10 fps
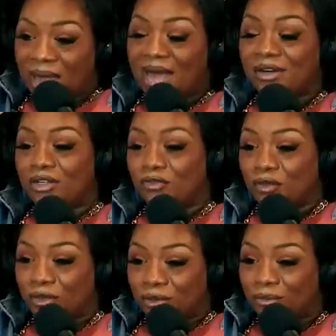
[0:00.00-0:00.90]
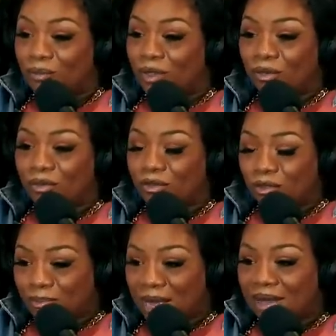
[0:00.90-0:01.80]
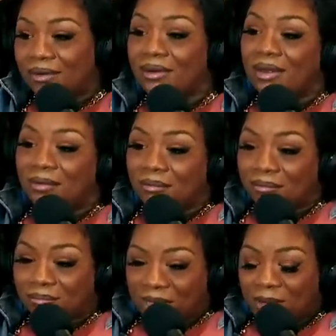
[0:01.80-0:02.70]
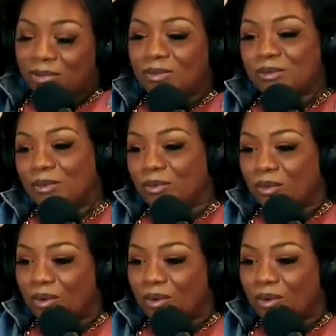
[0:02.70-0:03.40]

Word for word: powder is for you. We don't right. use powder. that's right. Black people smoke